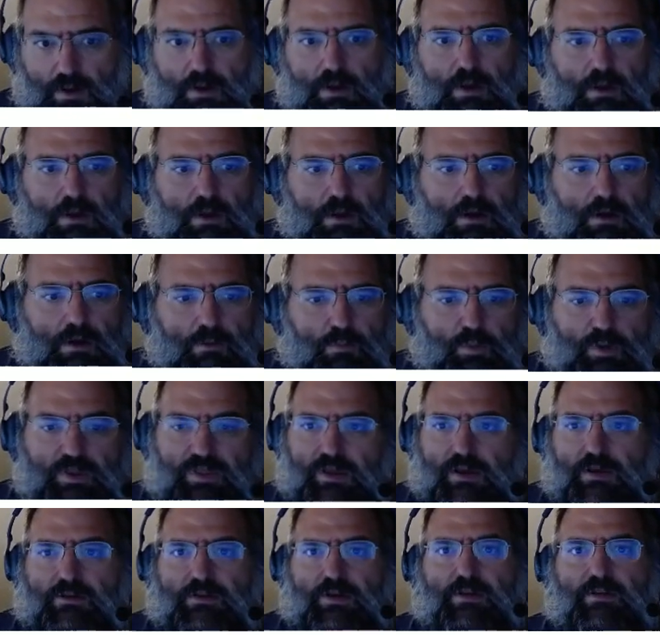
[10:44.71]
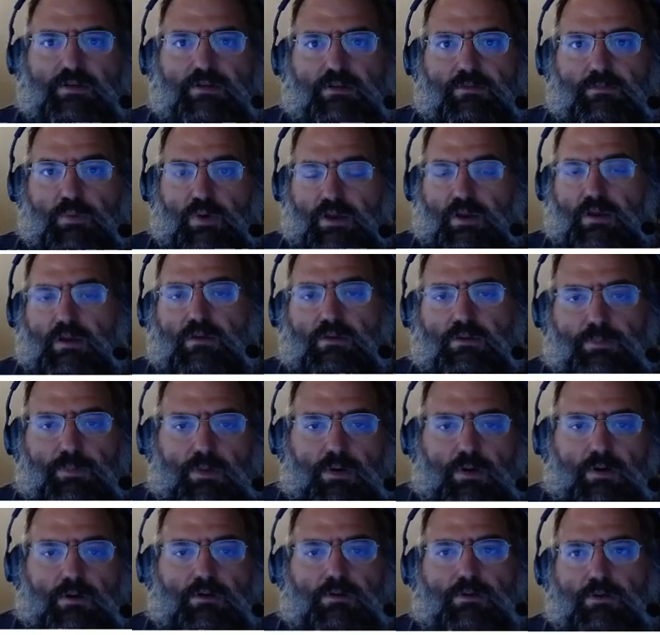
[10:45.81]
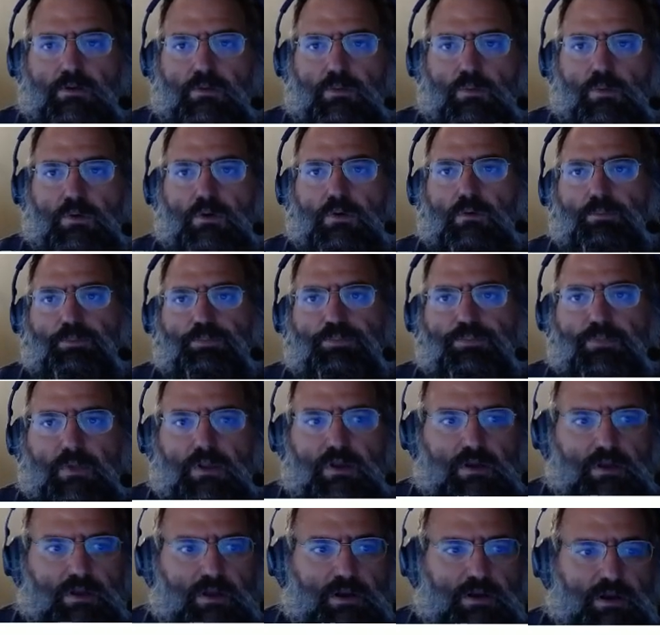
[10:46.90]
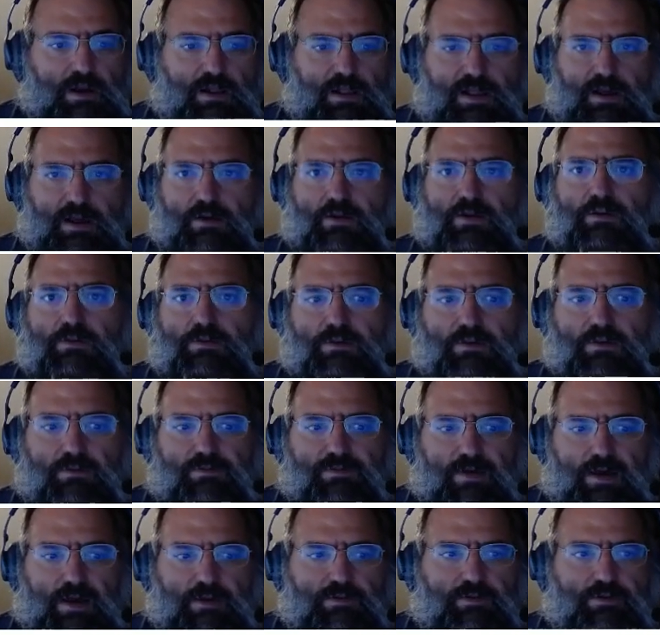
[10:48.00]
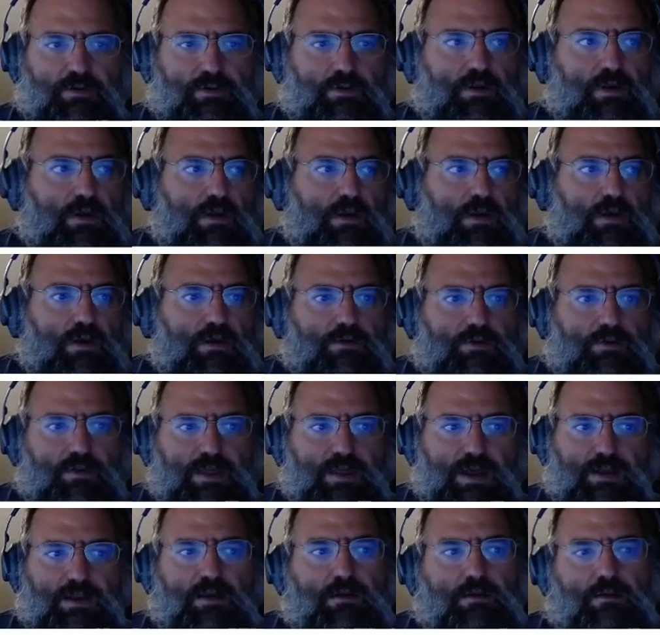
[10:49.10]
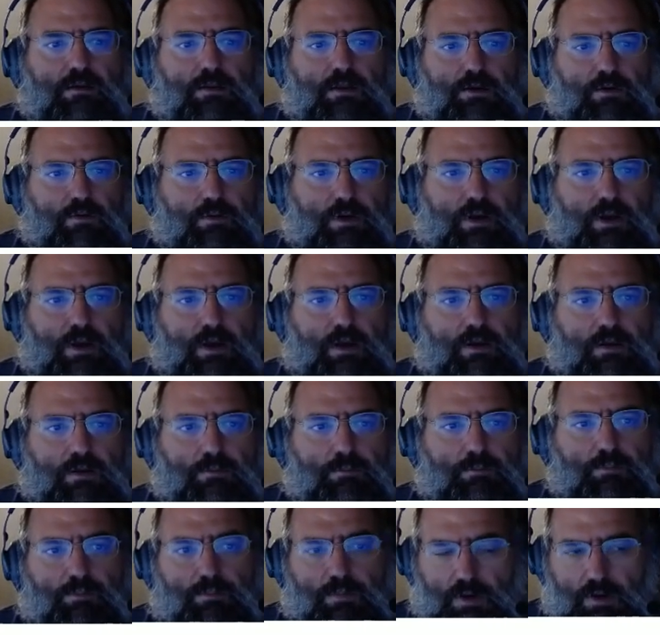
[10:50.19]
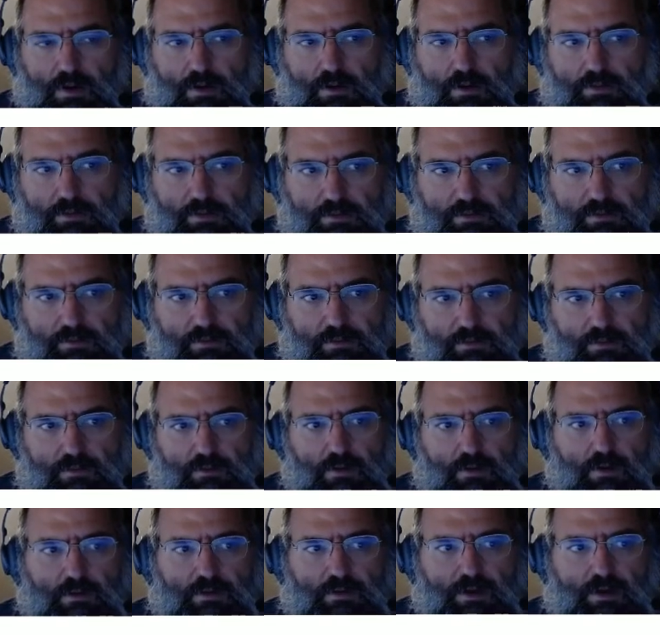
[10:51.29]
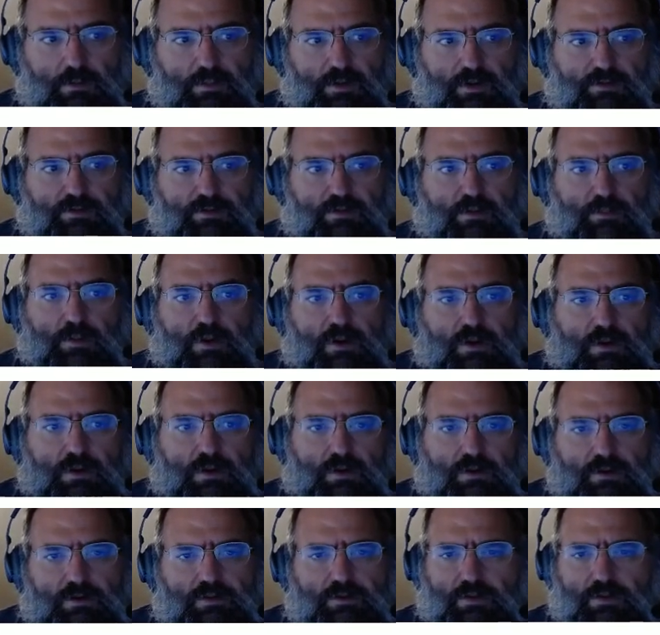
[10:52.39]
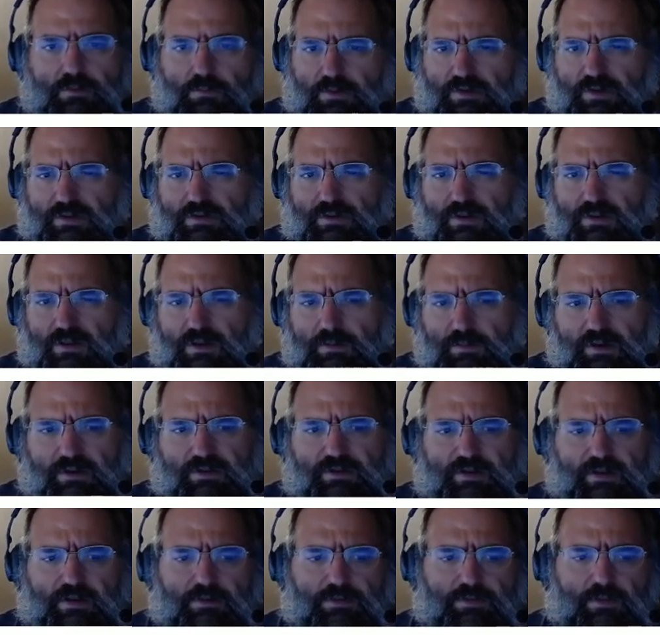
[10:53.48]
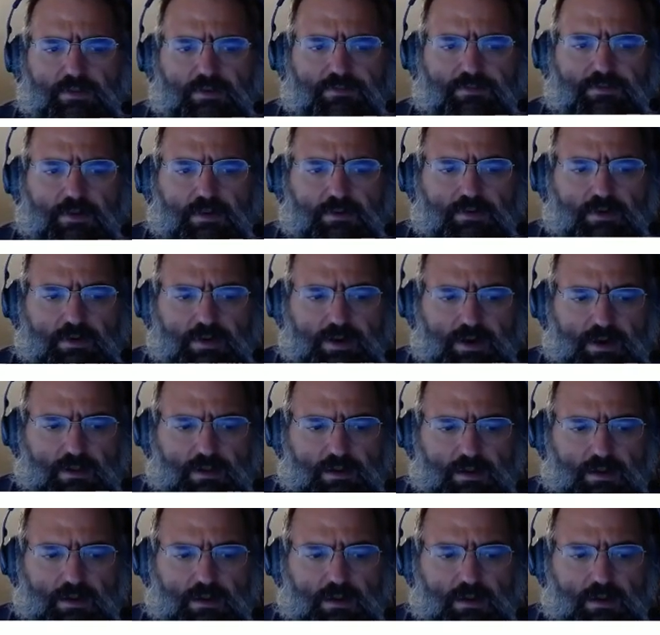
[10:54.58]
with the intent of bringing Spark to the world in a cloud-hosted fashion. To that end, they created this Databricks Community Edition, which has a limited set of functionality